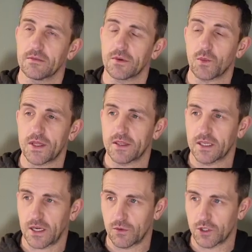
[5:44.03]
Went to
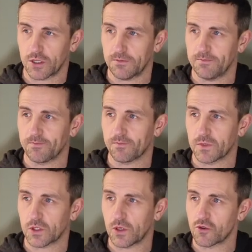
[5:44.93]
Kilchurn,
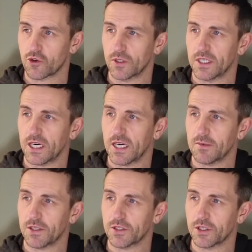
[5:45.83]
so I'll show you that
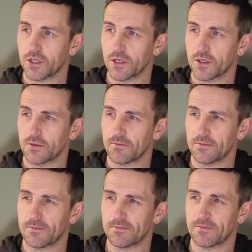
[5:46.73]
image.
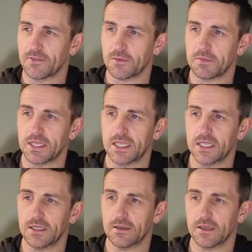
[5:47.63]
For
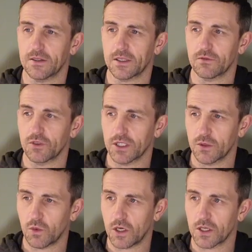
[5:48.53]
me, it didn't really
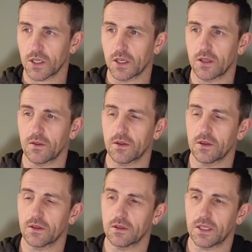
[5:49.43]
work.
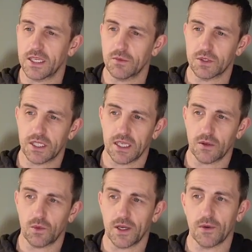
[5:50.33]
The light was taking
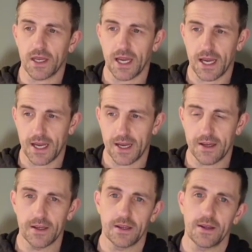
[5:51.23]
a while to
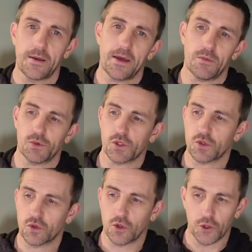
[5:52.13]
hit. It
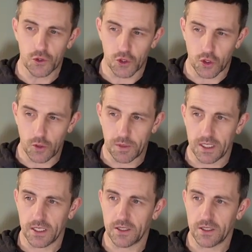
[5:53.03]
was too choppy.